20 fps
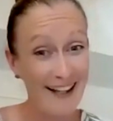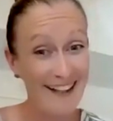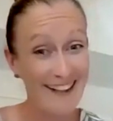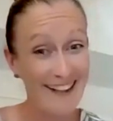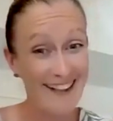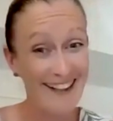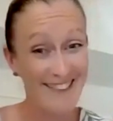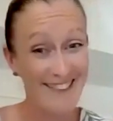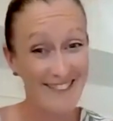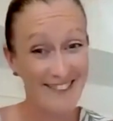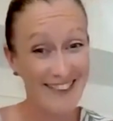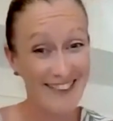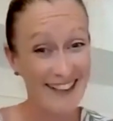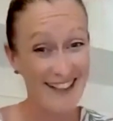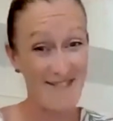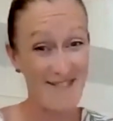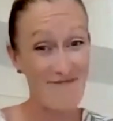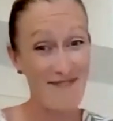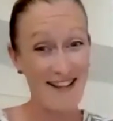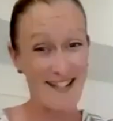it
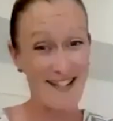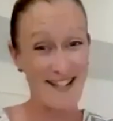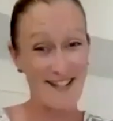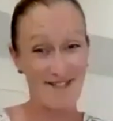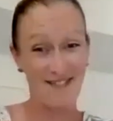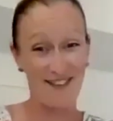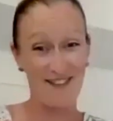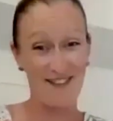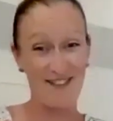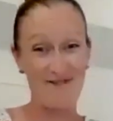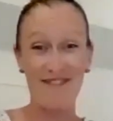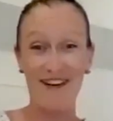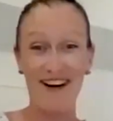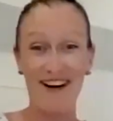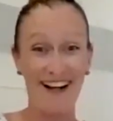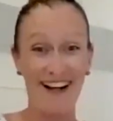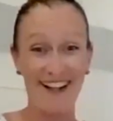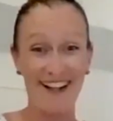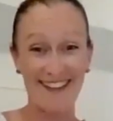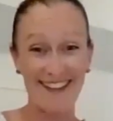really messes with your
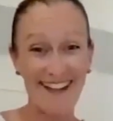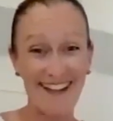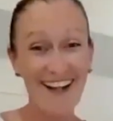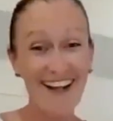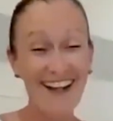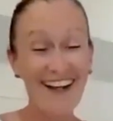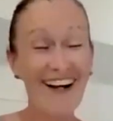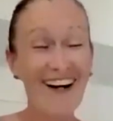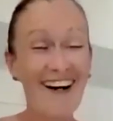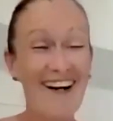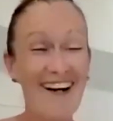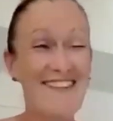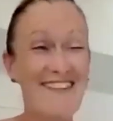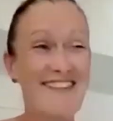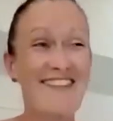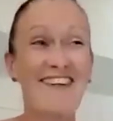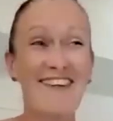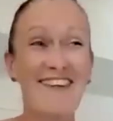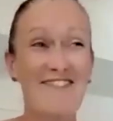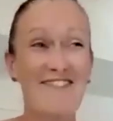mind. I
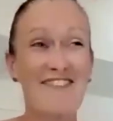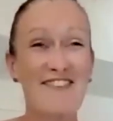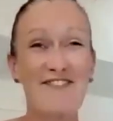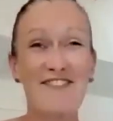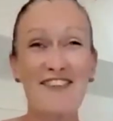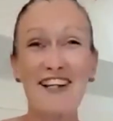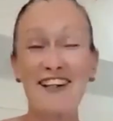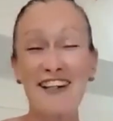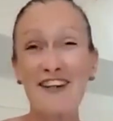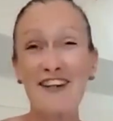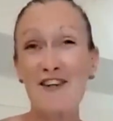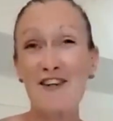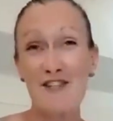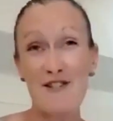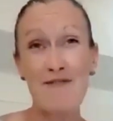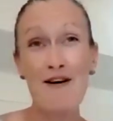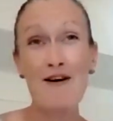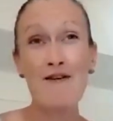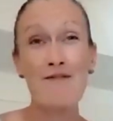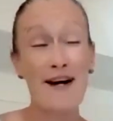did I definitely lost
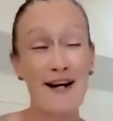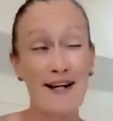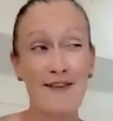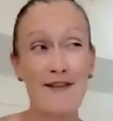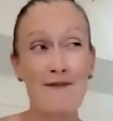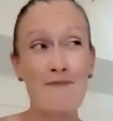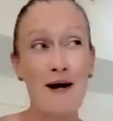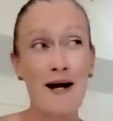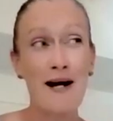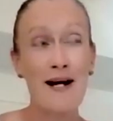my way right.